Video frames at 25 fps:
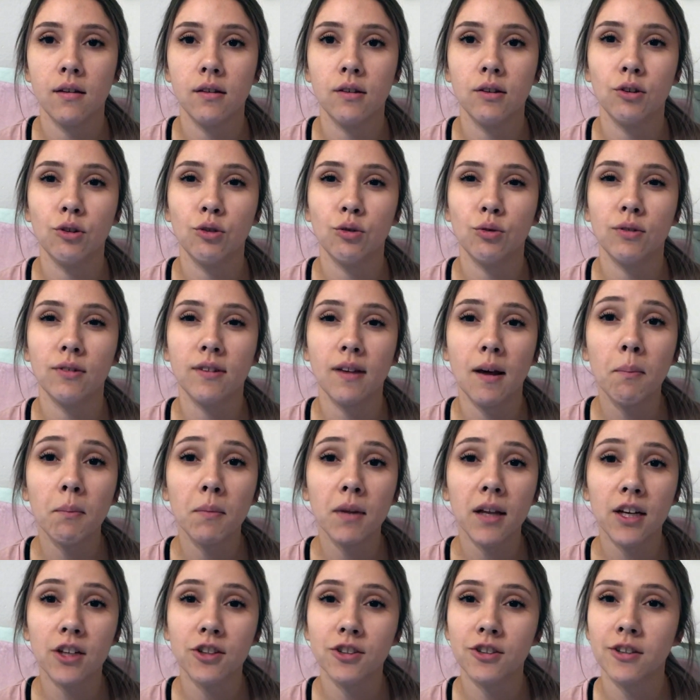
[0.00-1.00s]
to some
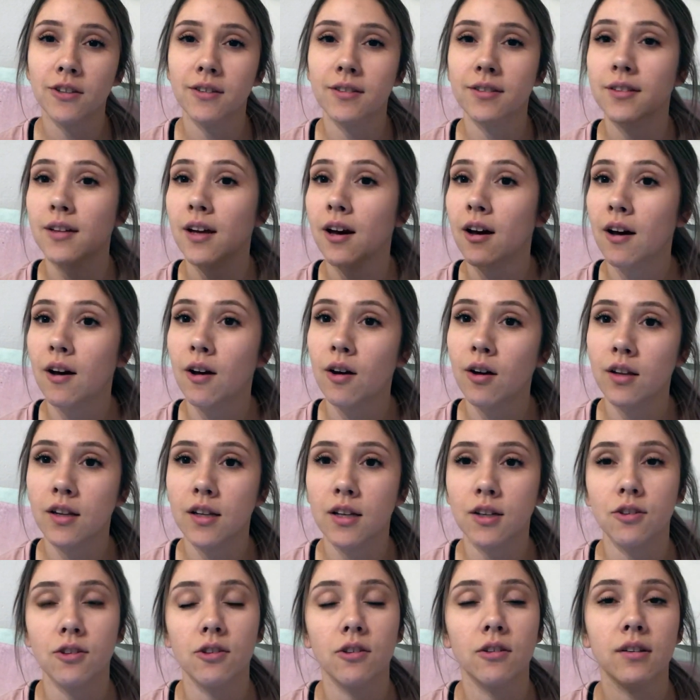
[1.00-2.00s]
lectures, not all
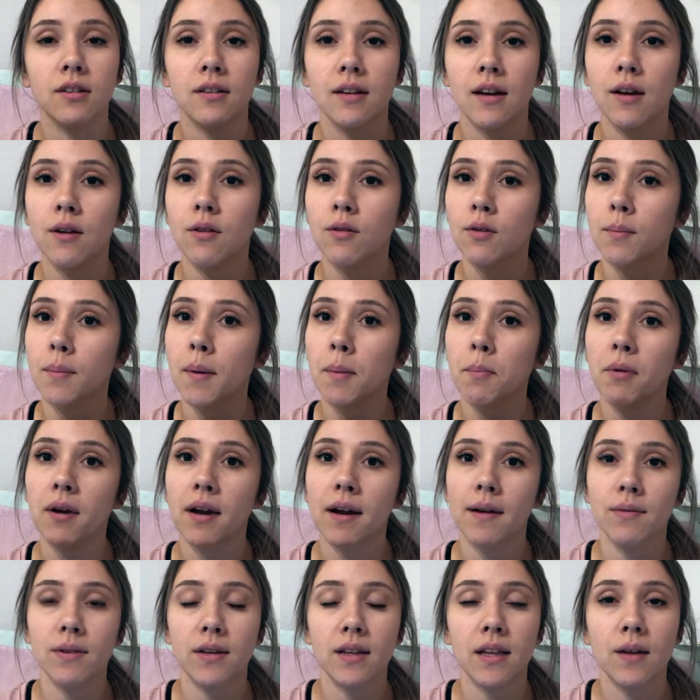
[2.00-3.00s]
lectures, and I don't remember
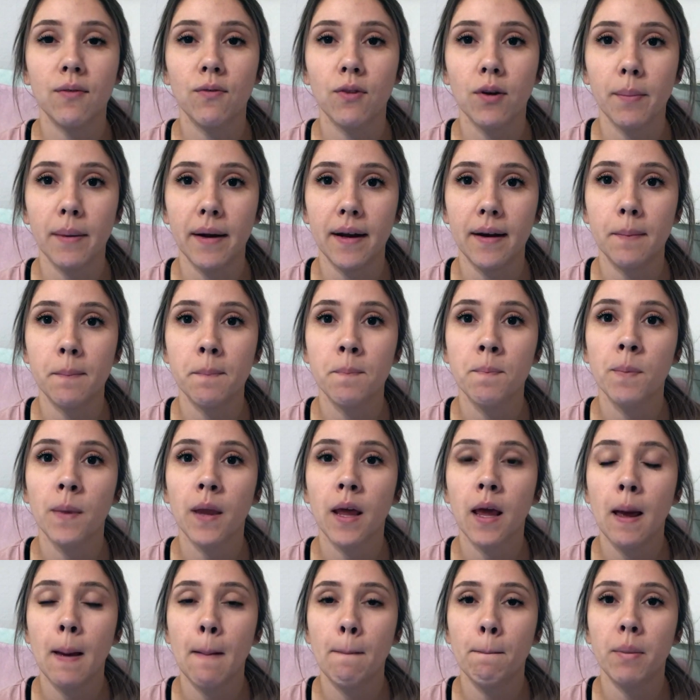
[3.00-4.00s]
everything verbatim,
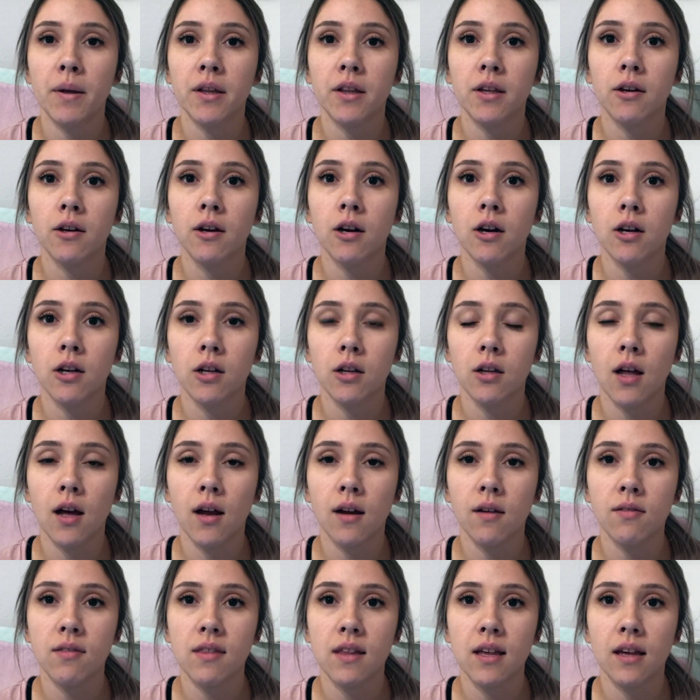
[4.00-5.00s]
but there are a
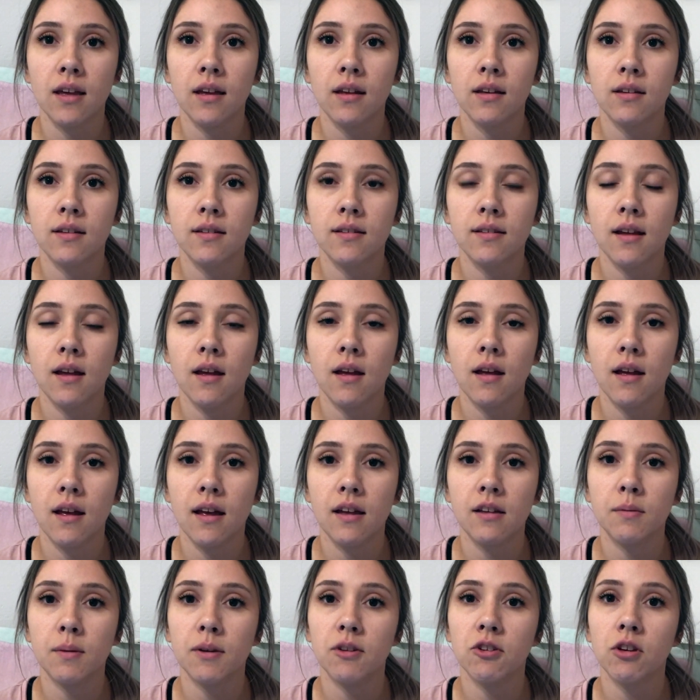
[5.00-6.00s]
lot of things,
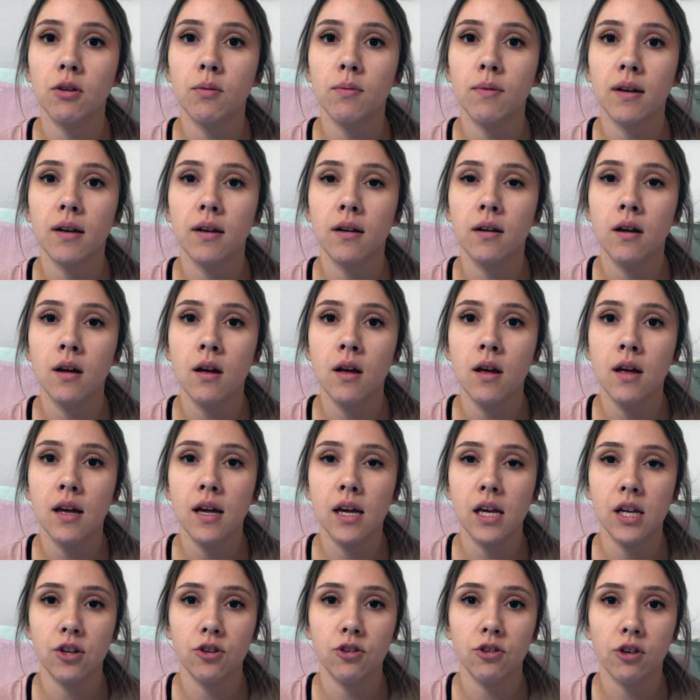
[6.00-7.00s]
especially when
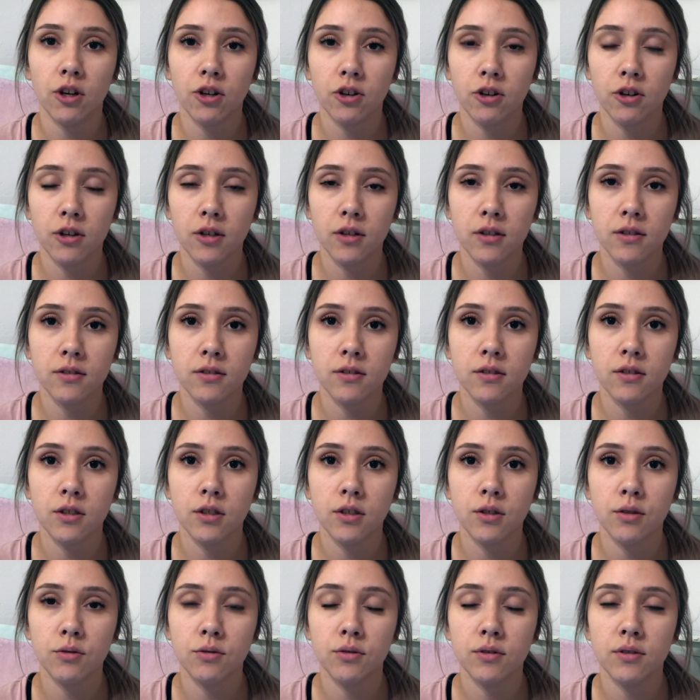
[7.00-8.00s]
instructors
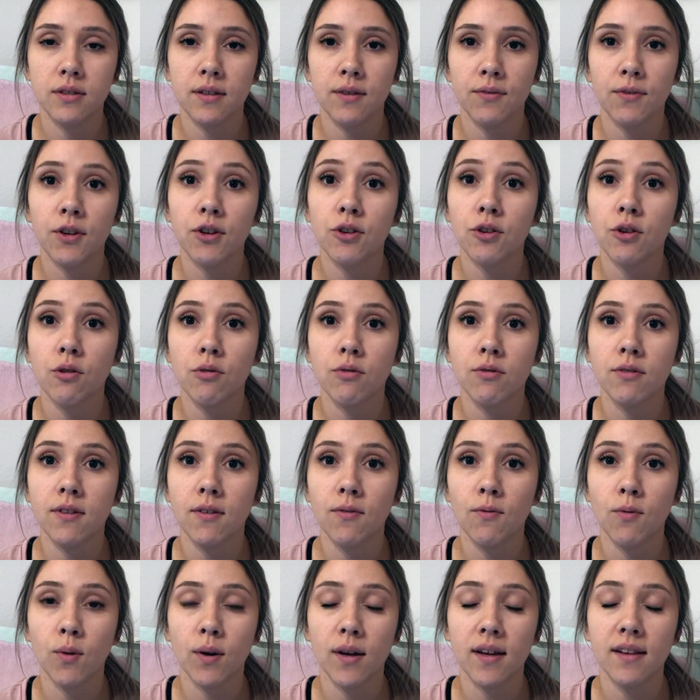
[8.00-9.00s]
use different tones
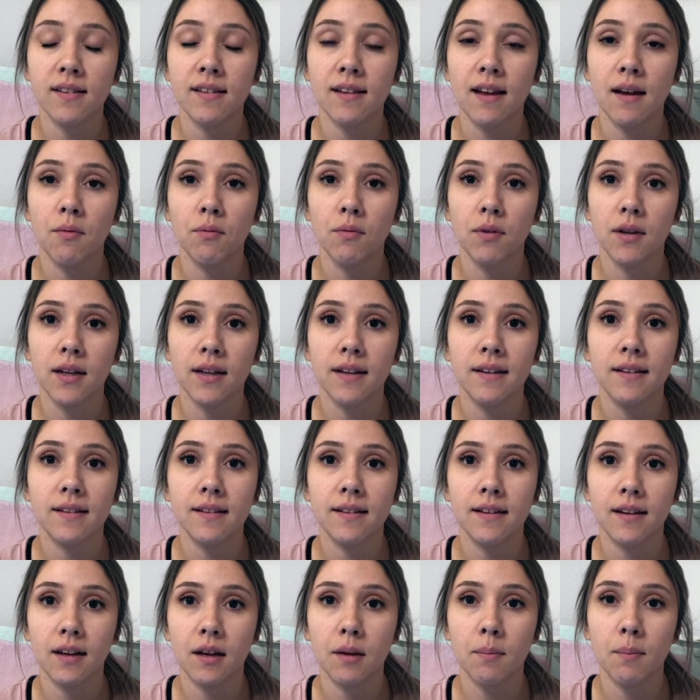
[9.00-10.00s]
of voice, that really
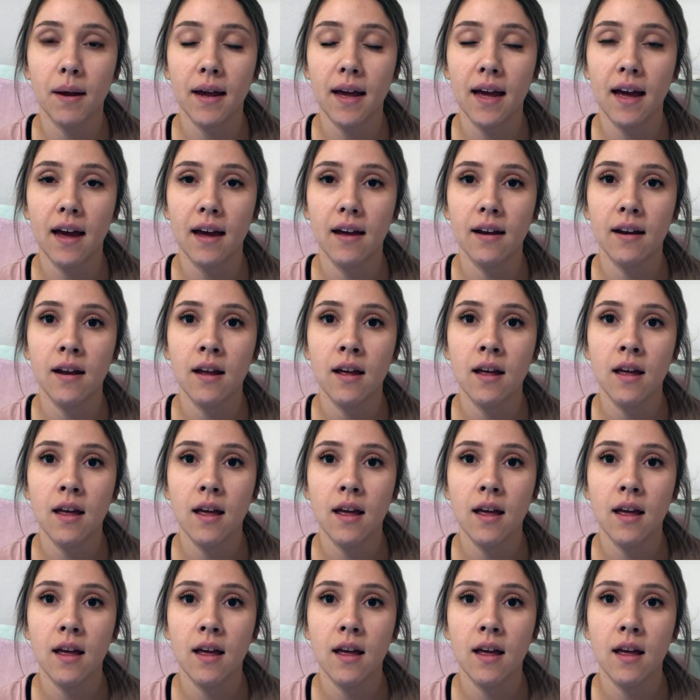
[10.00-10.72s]
stick in my head.